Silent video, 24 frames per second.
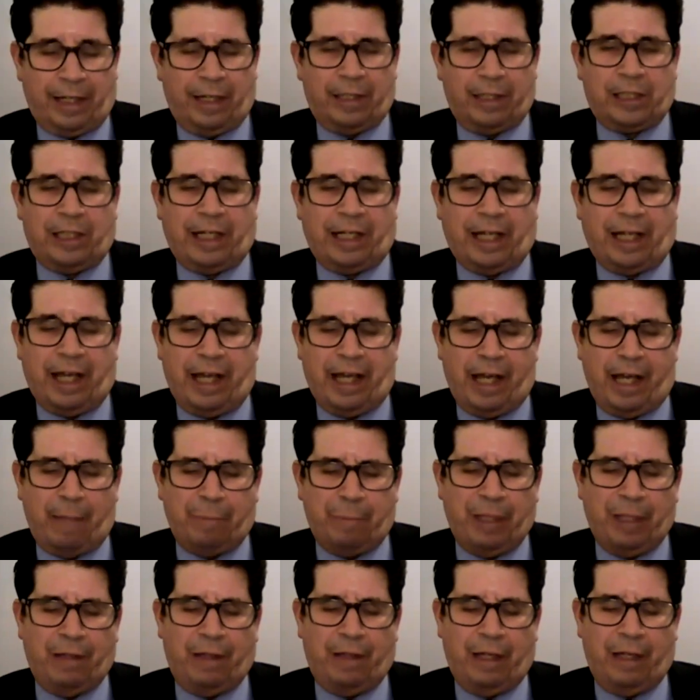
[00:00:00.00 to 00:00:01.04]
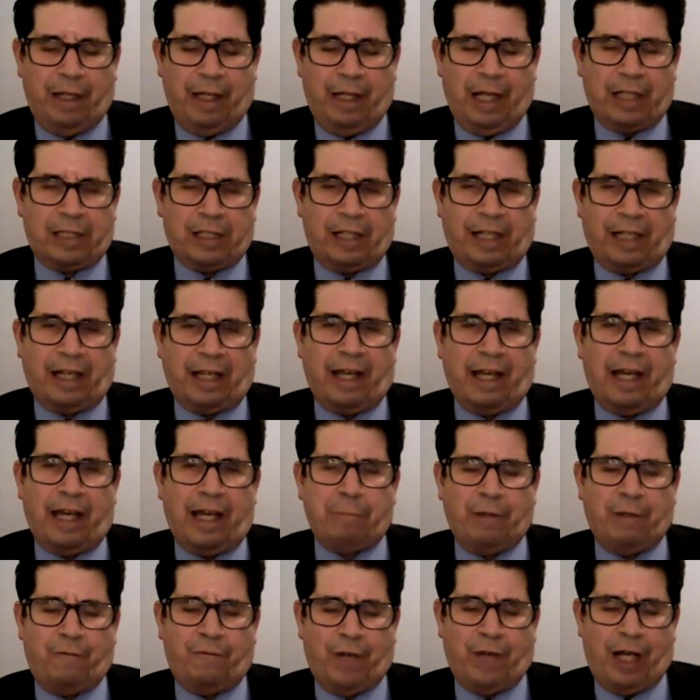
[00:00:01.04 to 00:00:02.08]
It's like a
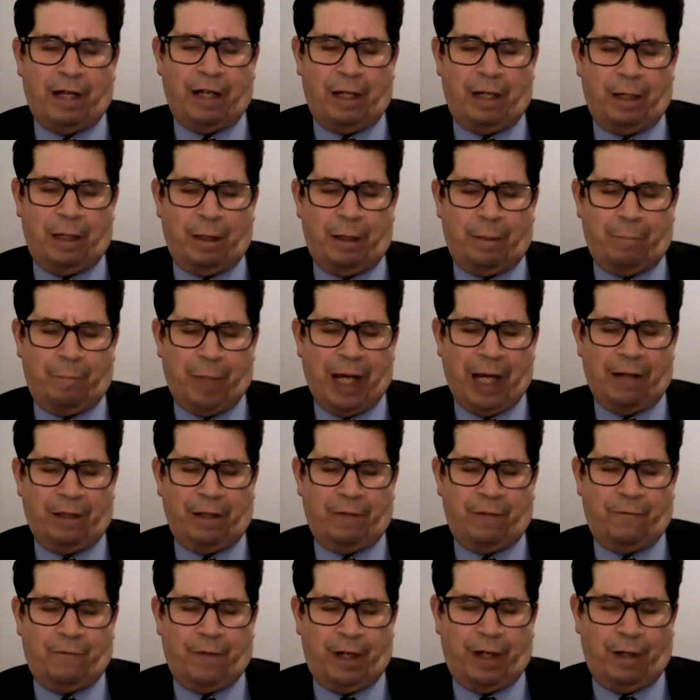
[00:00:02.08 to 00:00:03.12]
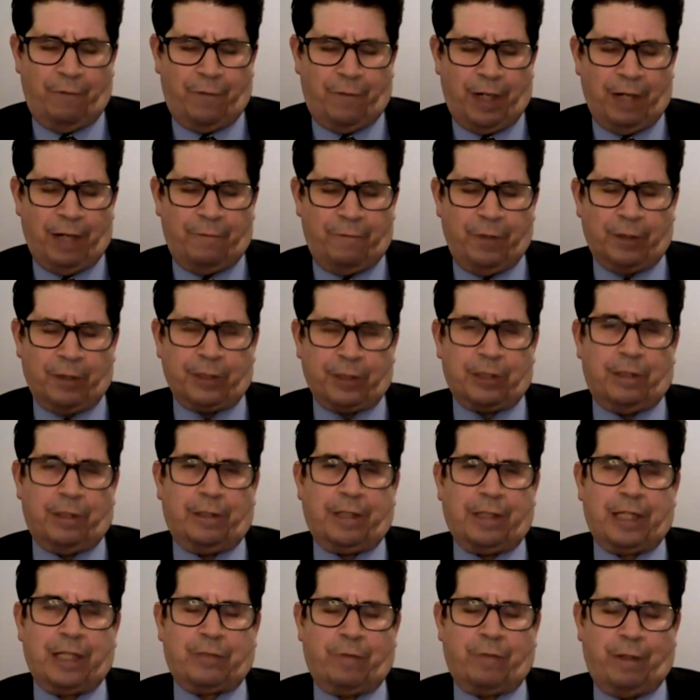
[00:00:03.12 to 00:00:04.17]
happy ballad vaudeville song.
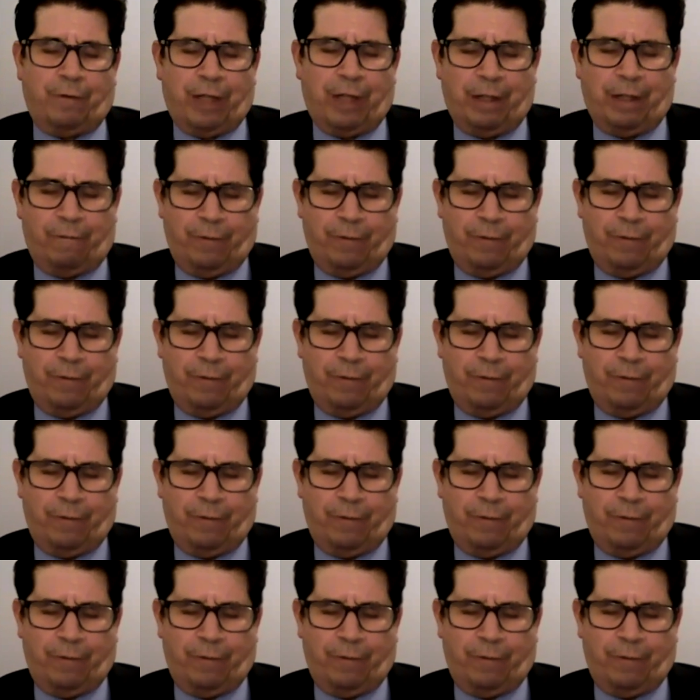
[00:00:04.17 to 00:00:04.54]
That's what I feel.